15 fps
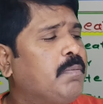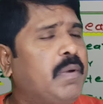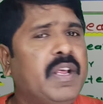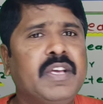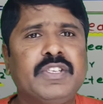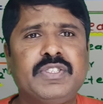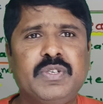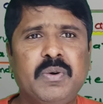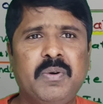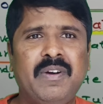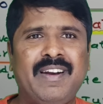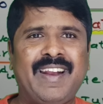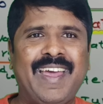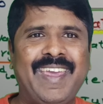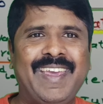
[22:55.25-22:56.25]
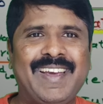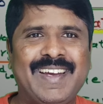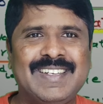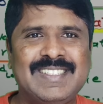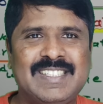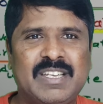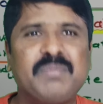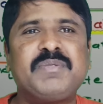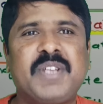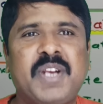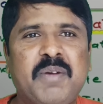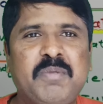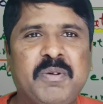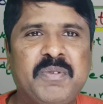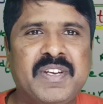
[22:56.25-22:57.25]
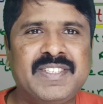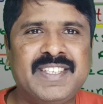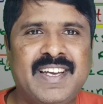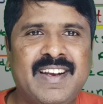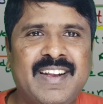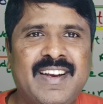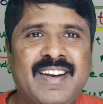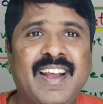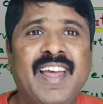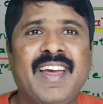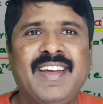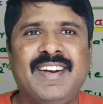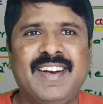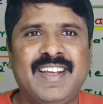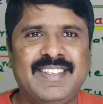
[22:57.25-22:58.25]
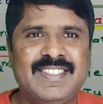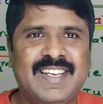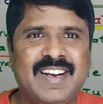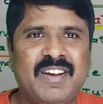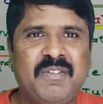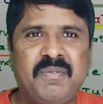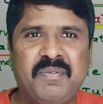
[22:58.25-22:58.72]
Please do like and subscribe our channel Nature of